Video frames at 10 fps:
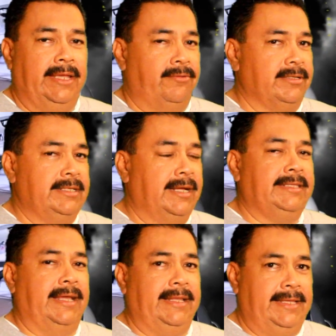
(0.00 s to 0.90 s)
It was
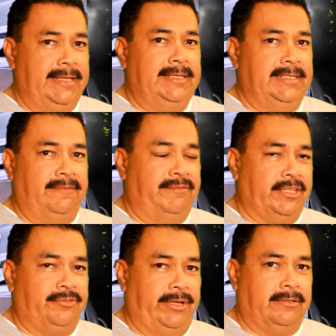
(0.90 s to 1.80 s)
not that easy
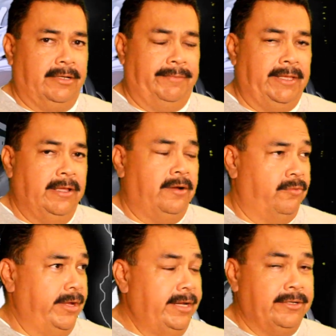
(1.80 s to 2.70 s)
victory it was going to
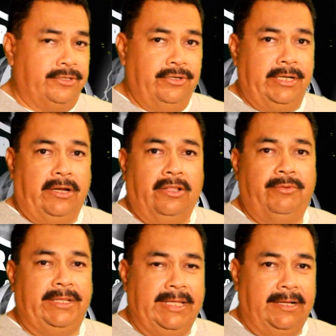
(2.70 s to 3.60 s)
be. Raiders took it all
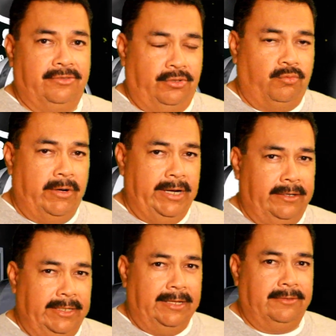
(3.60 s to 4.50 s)
the way down to the
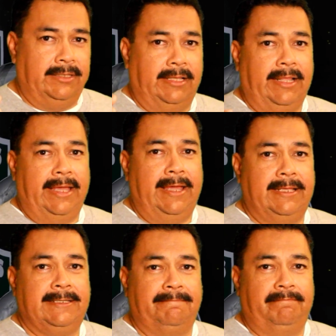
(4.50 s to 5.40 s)
wire, down to the
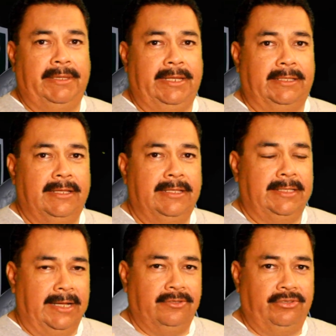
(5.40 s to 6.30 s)
last minute,
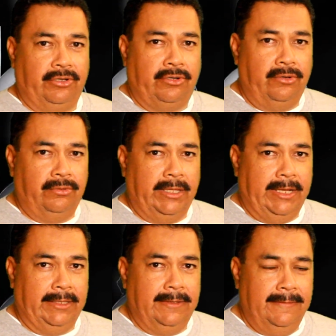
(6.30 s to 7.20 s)
down to the goal
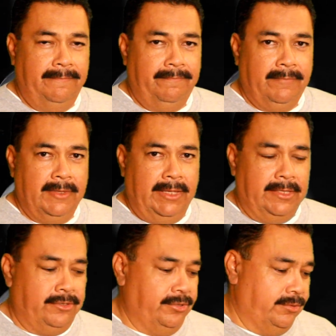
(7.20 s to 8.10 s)
line,
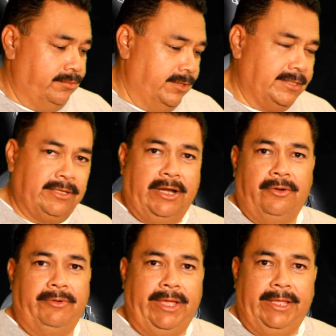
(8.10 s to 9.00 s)
until it
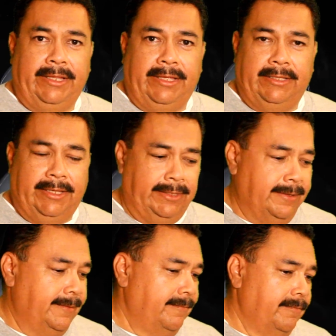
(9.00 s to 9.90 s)
started raining.
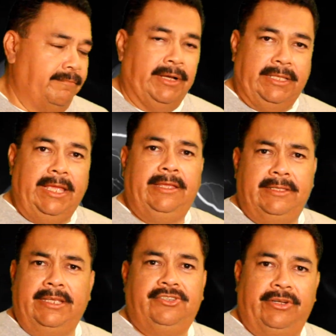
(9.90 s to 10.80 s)
But
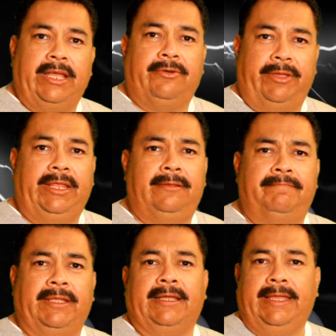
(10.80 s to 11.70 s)
they should have already
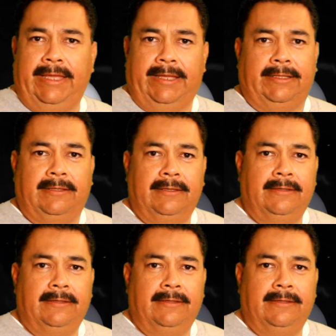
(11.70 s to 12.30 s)
been ahead.